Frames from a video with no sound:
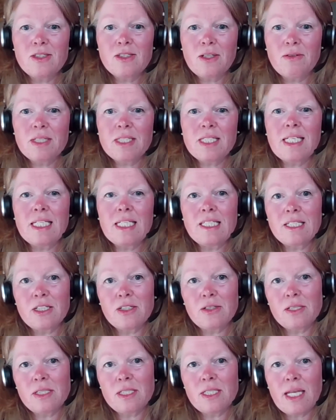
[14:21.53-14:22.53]
So it's
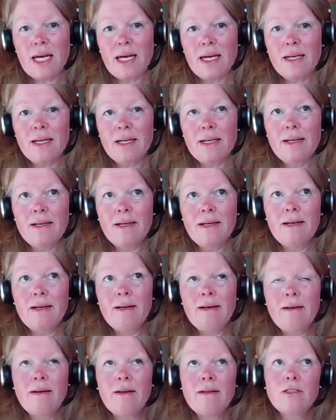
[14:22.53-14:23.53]
easier to say,
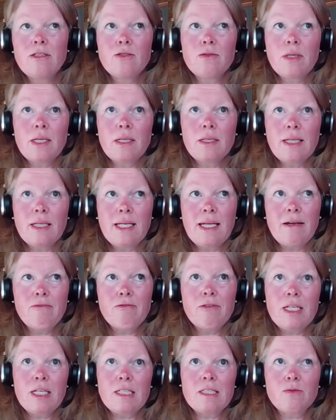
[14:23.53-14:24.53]
to
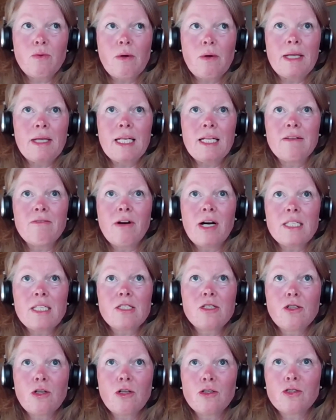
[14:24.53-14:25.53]
give these women
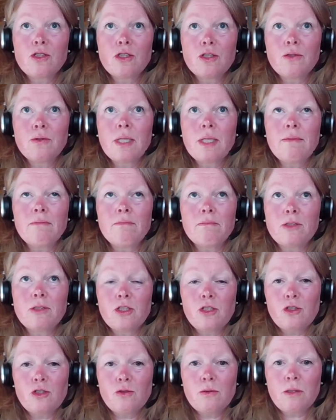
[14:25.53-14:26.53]
advice not to do it,
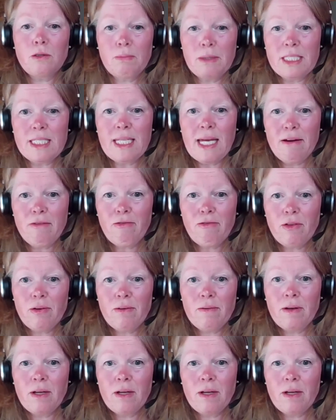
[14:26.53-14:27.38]
just to be safe.